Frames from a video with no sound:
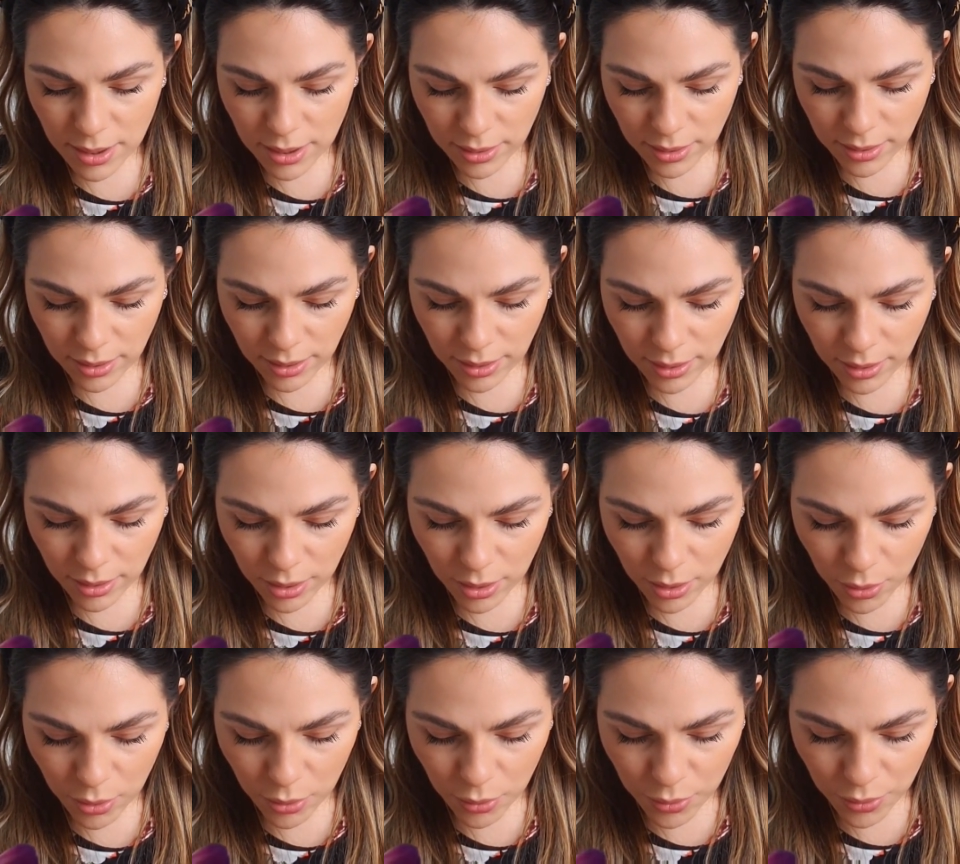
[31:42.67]
the
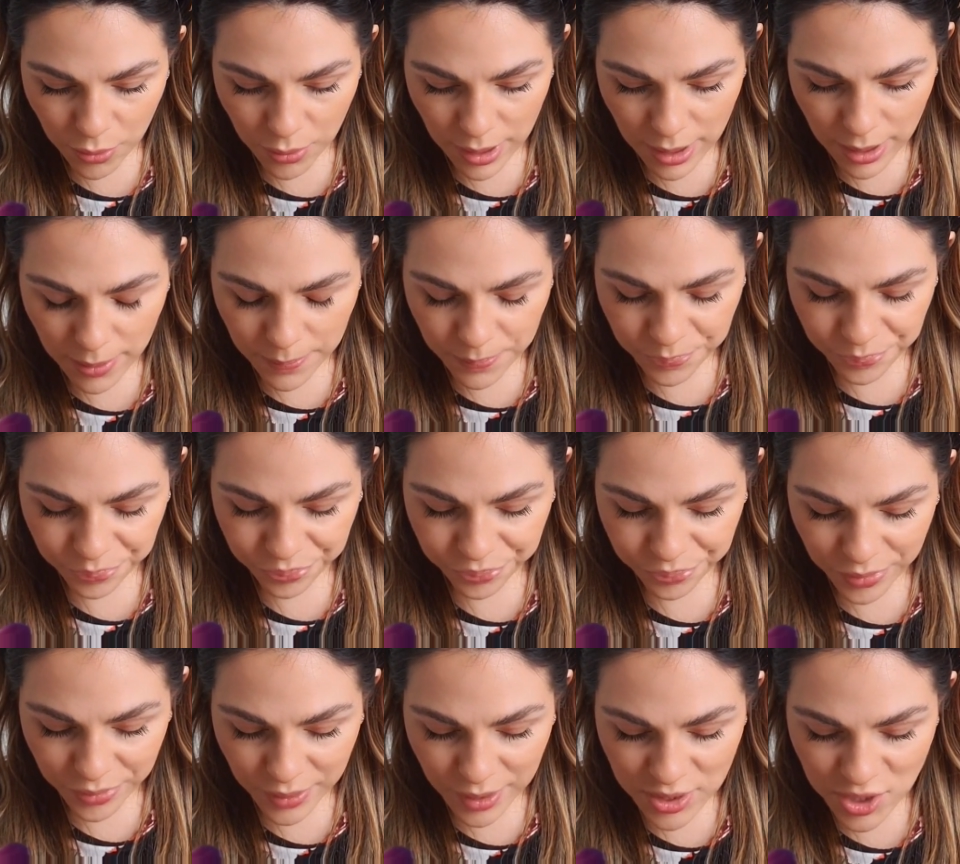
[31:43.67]
Aura
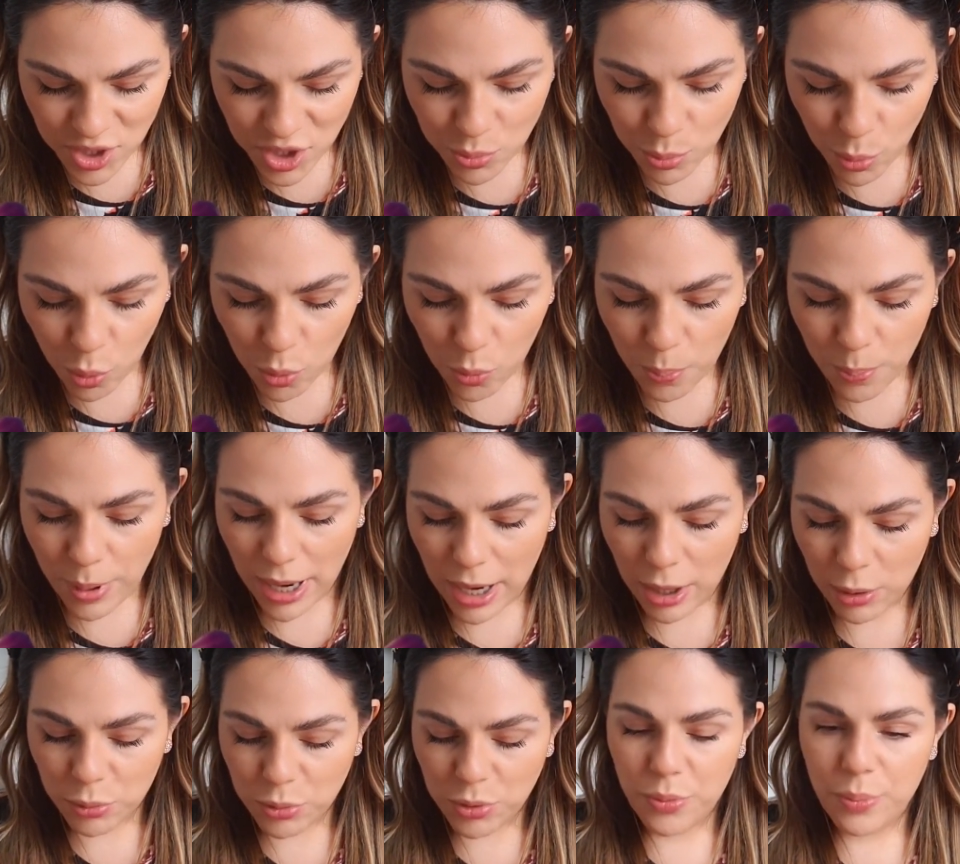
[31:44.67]
small
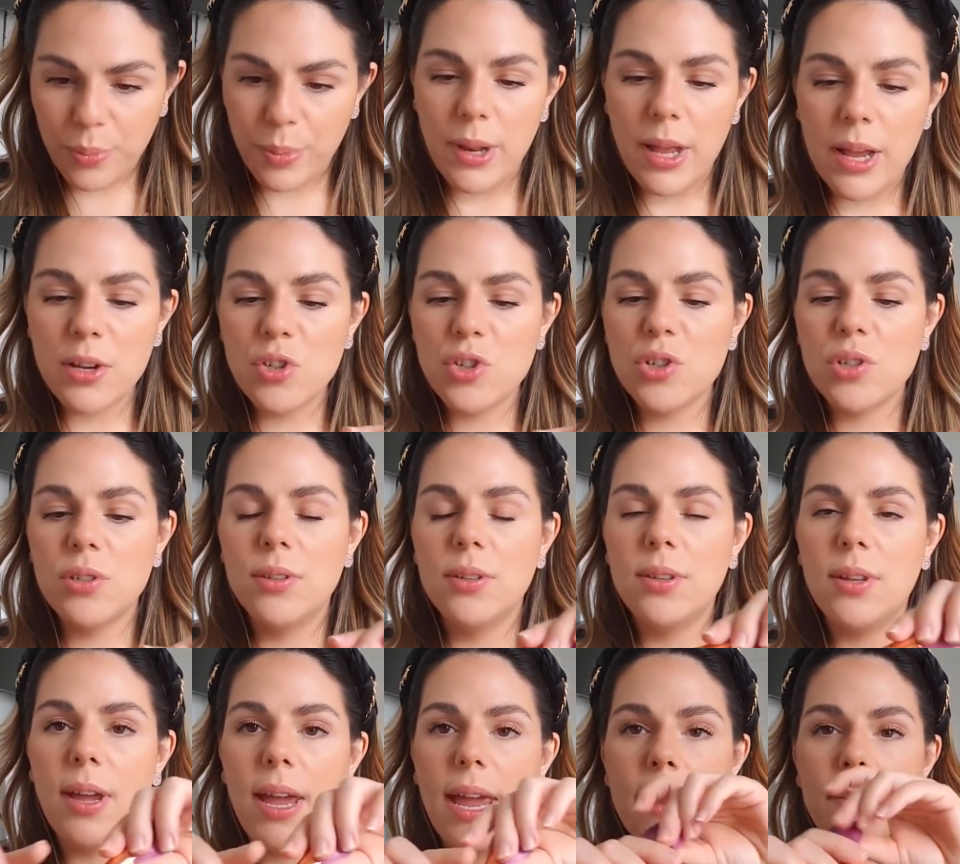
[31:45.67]
powder blush,
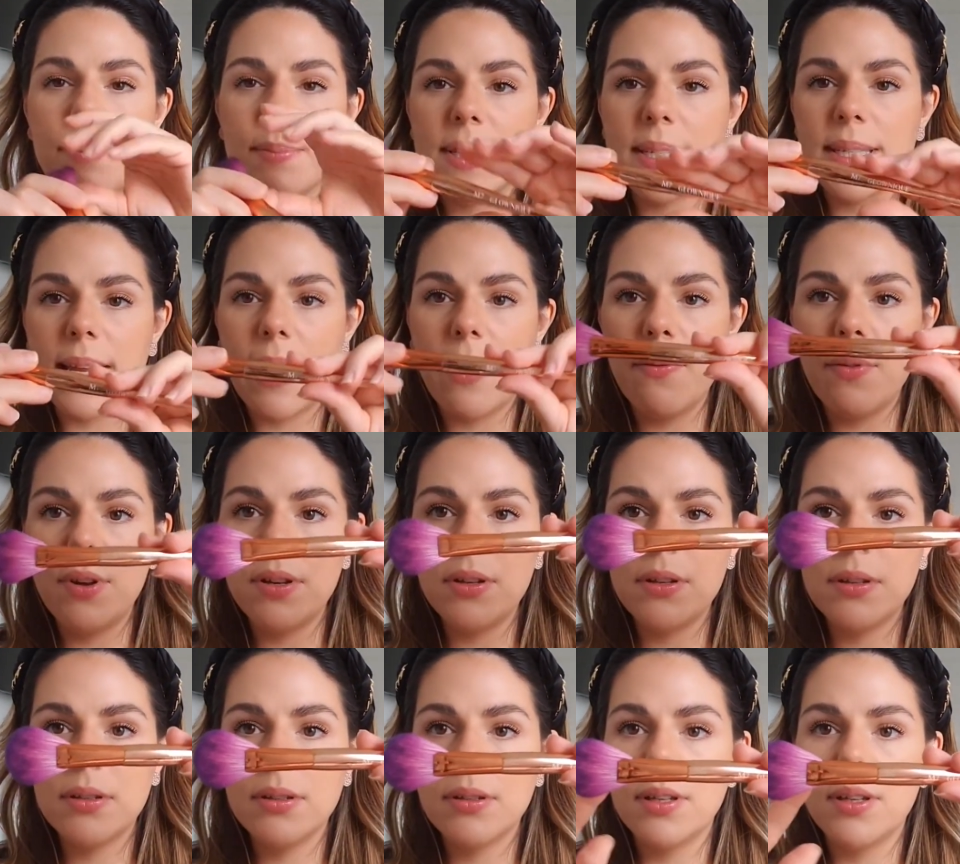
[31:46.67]
the M7
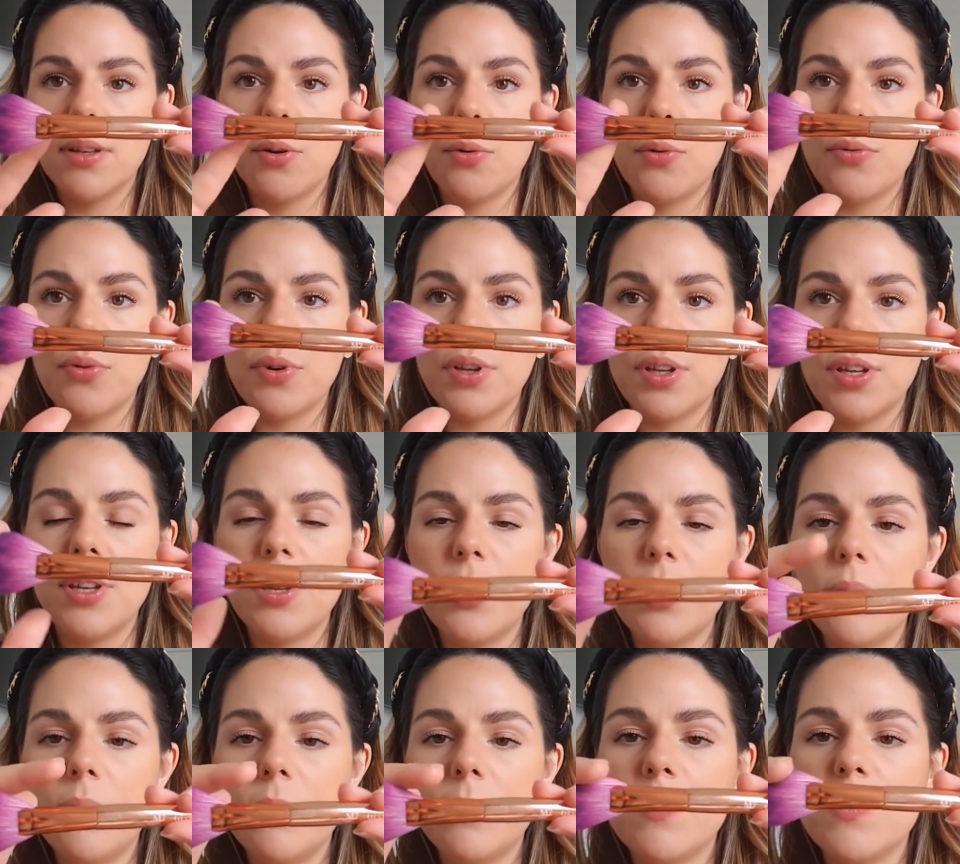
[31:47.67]
over
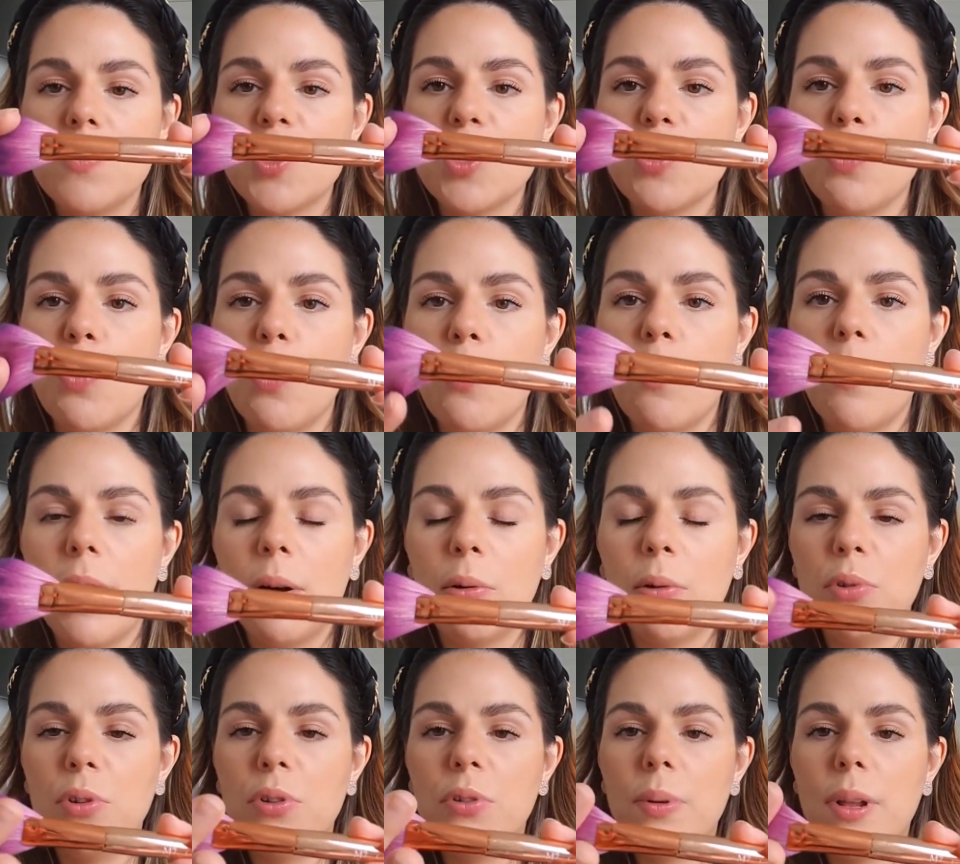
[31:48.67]
here, small
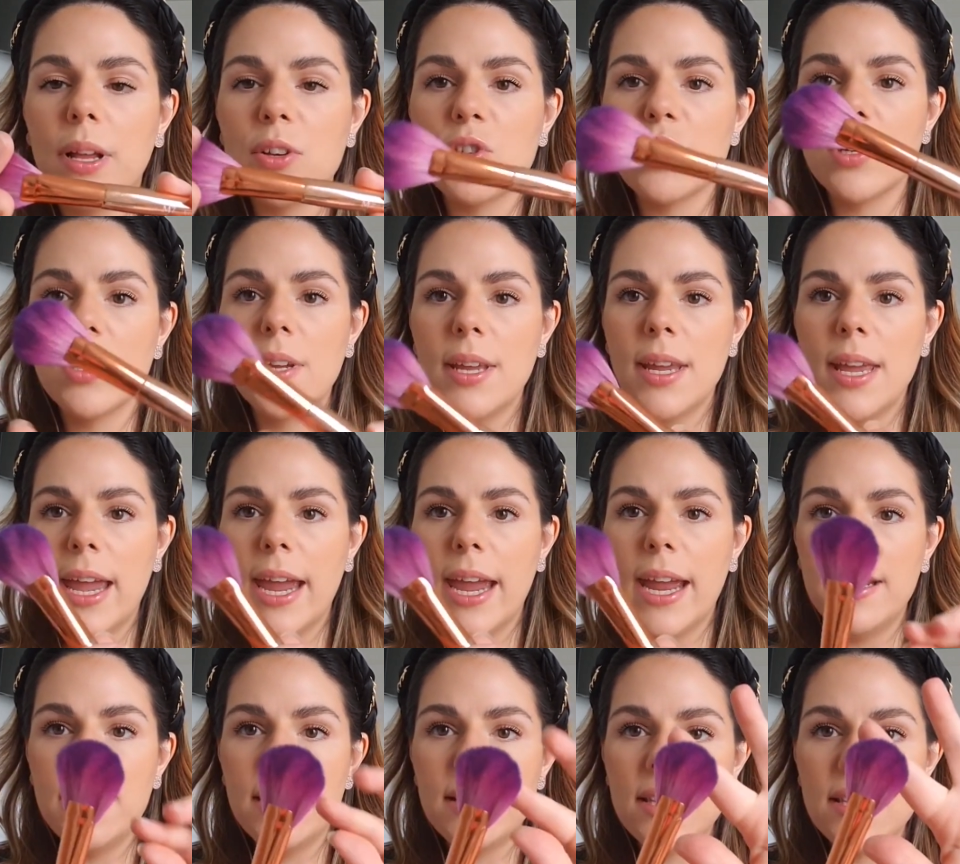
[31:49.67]
powder blush,
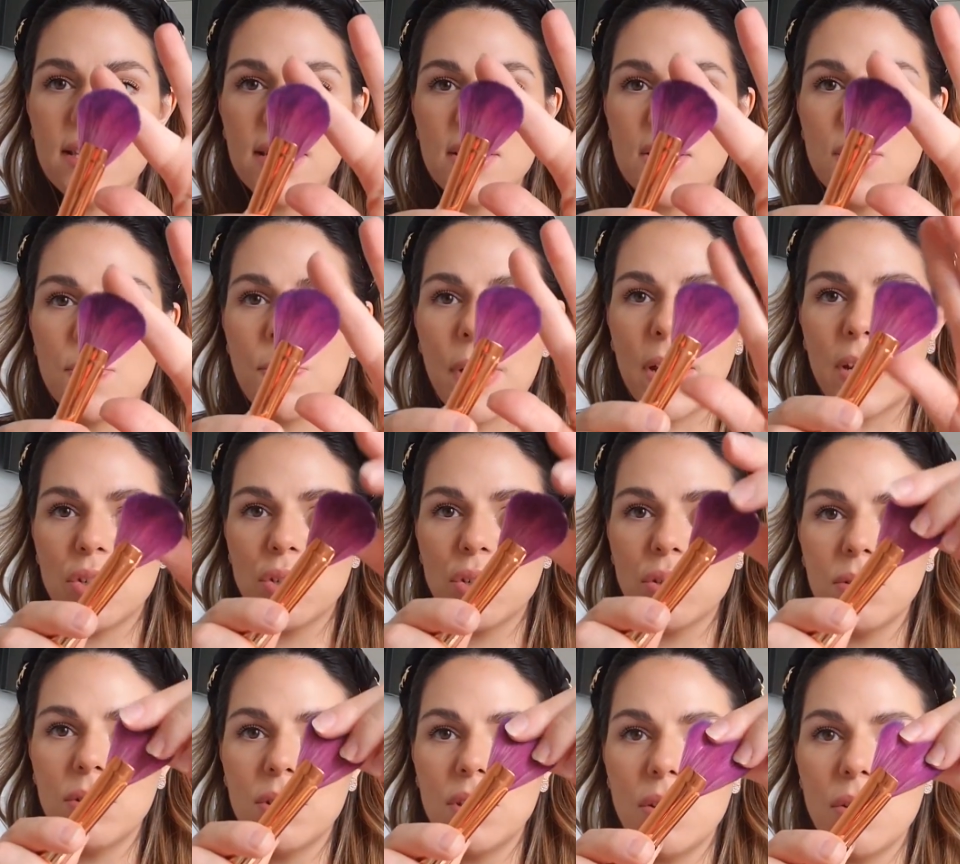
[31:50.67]
and this is a
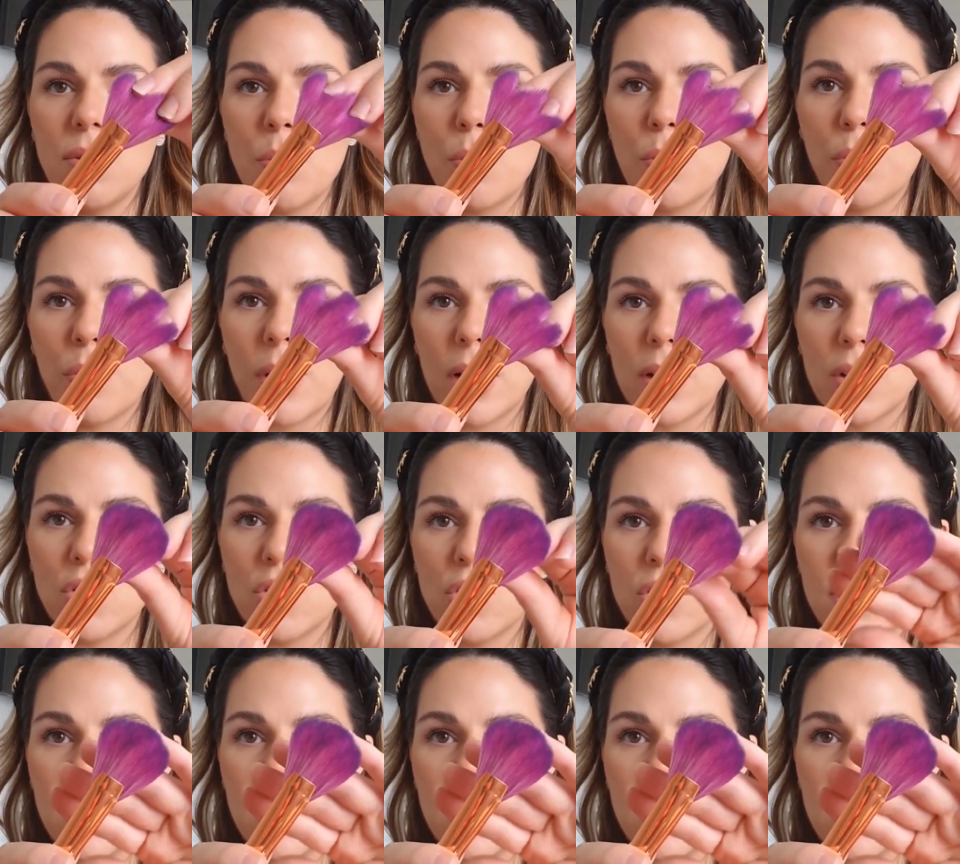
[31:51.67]
specialty brush.